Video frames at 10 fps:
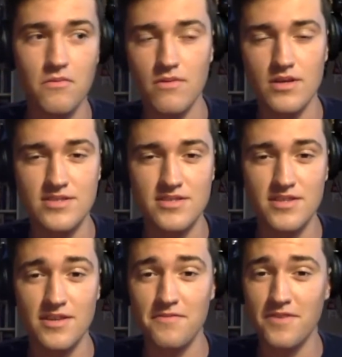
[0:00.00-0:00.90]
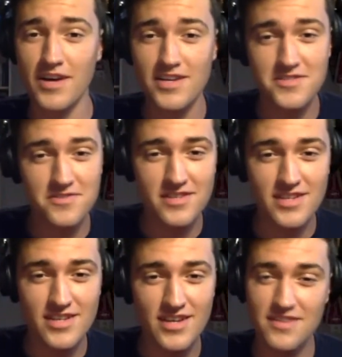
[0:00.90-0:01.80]
is this an
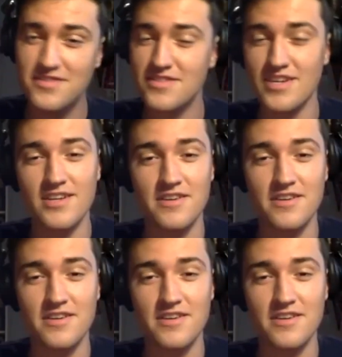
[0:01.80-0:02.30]
advisory? I was just kind of